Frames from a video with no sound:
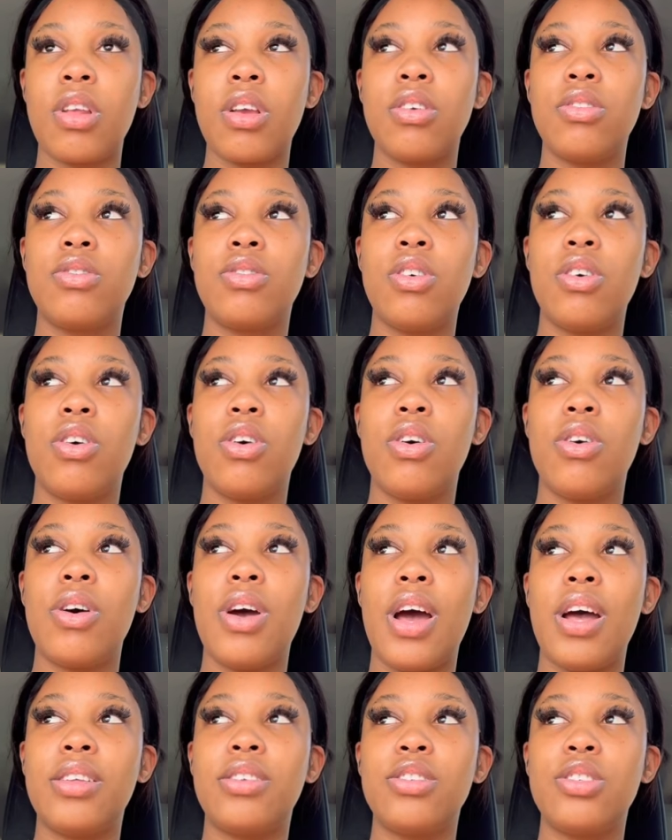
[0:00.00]
So I
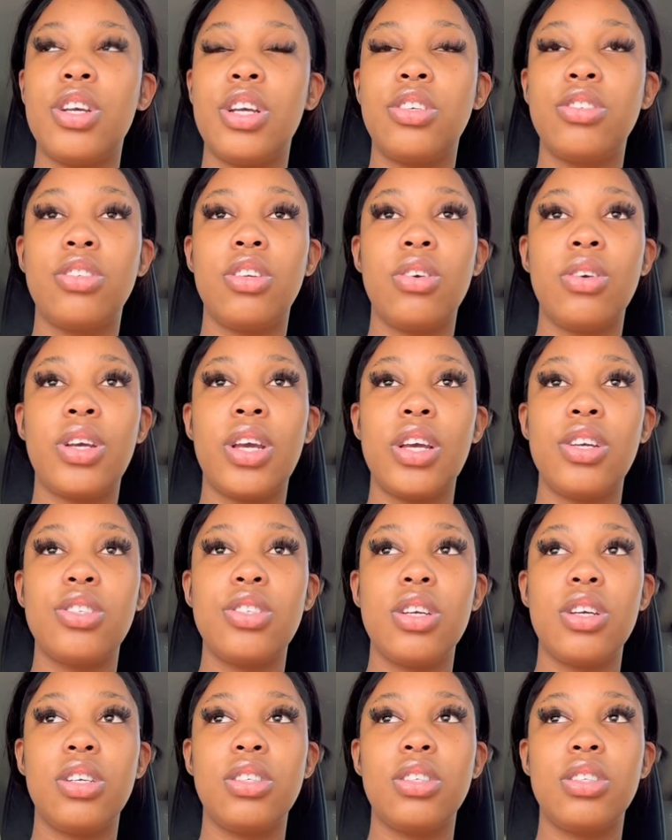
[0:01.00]
had to change
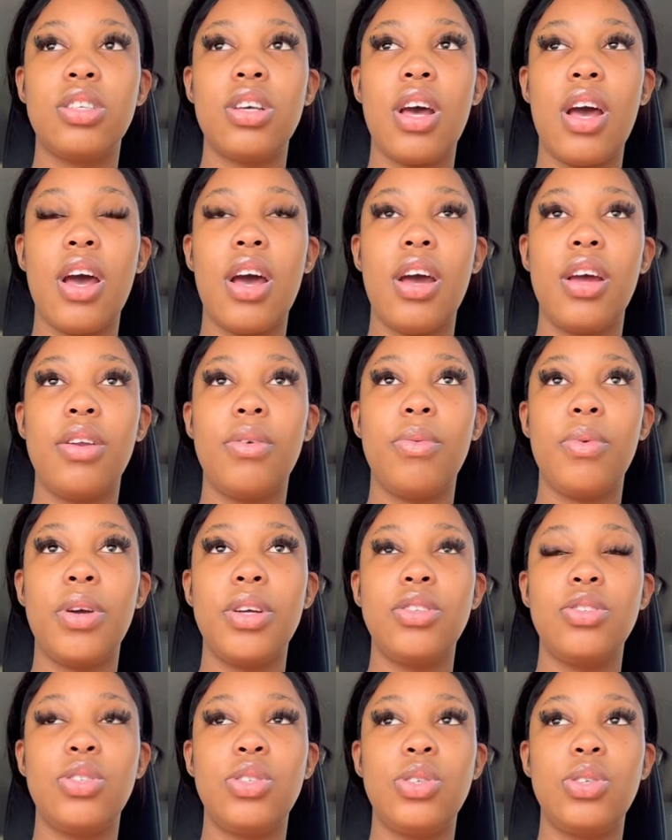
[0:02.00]
locations and
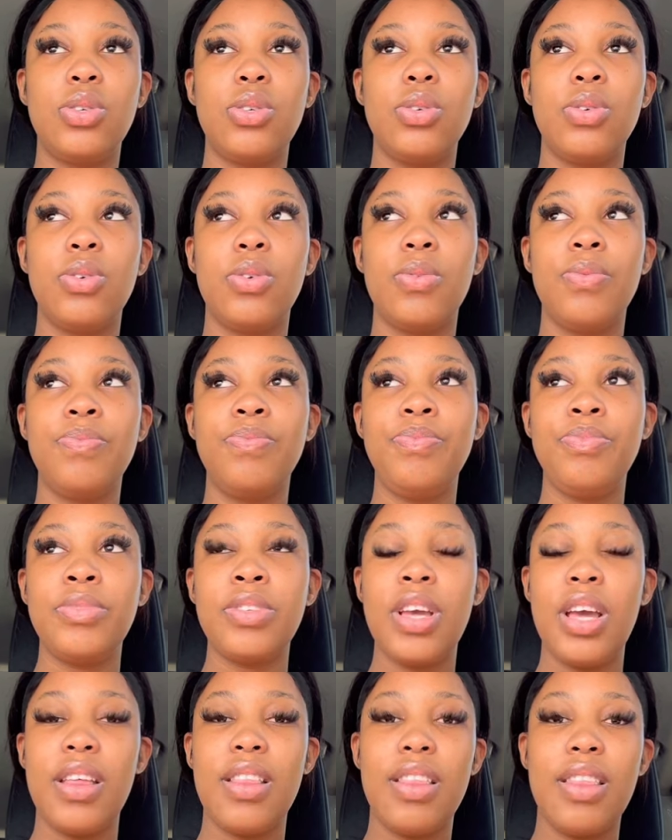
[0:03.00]
went to
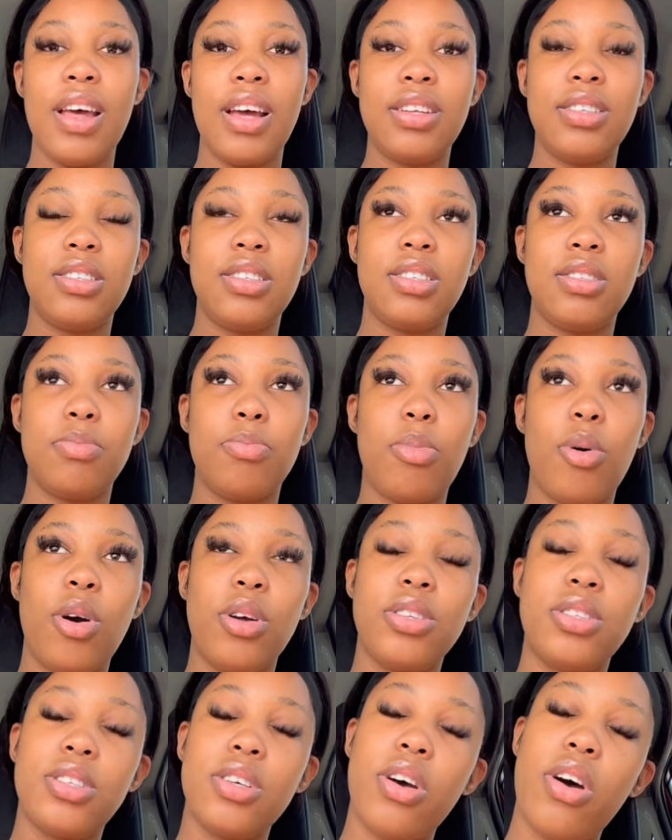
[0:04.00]
that
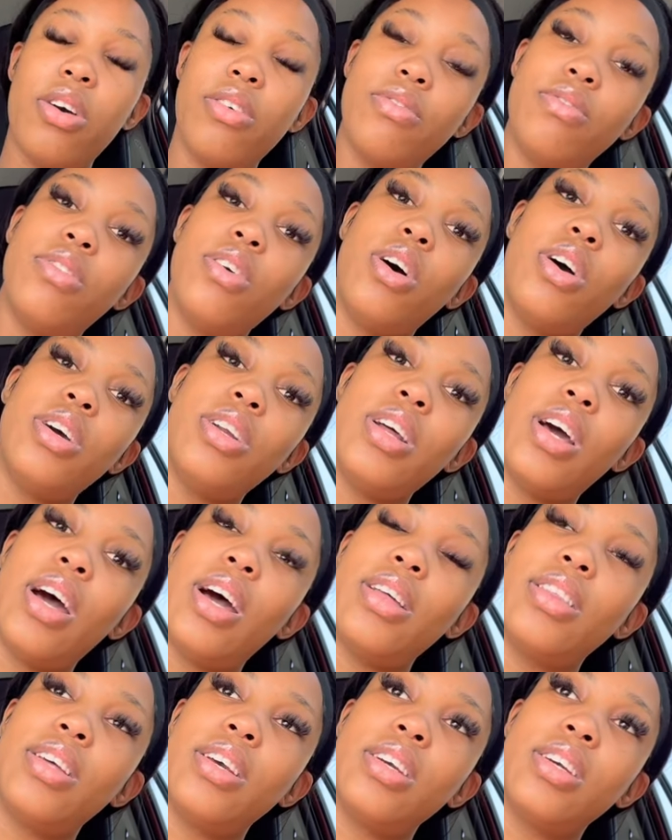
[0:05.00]
spot on Florida.
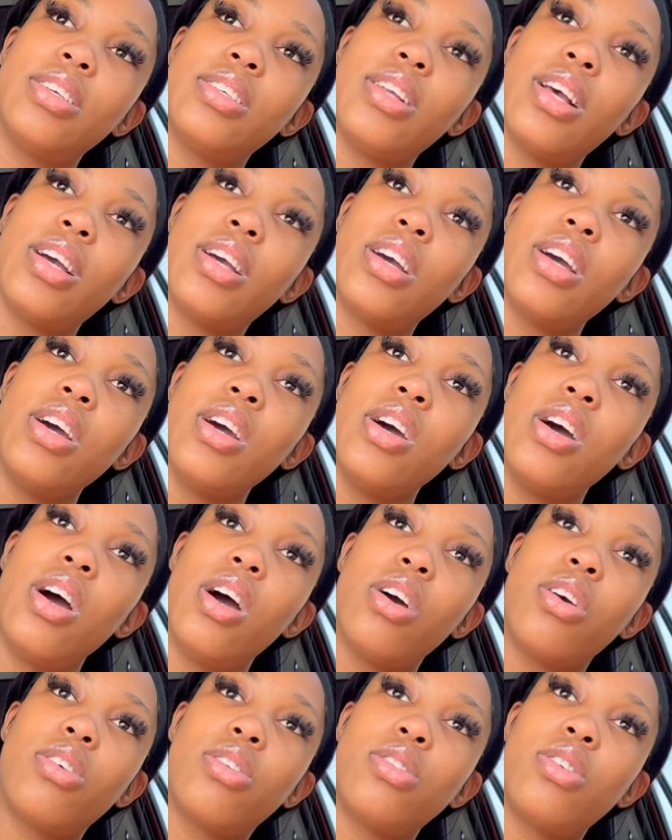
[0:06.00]
I think it's like
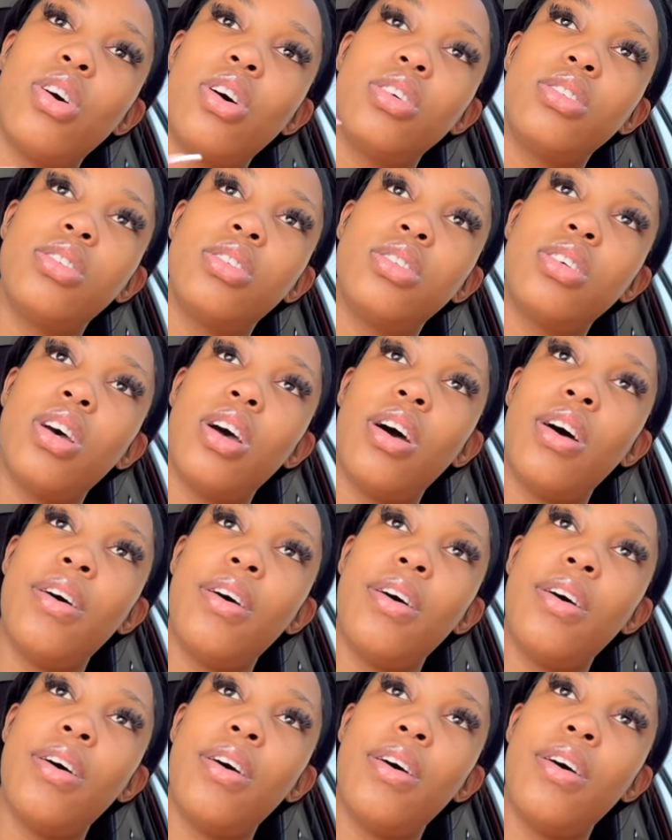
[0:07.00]
across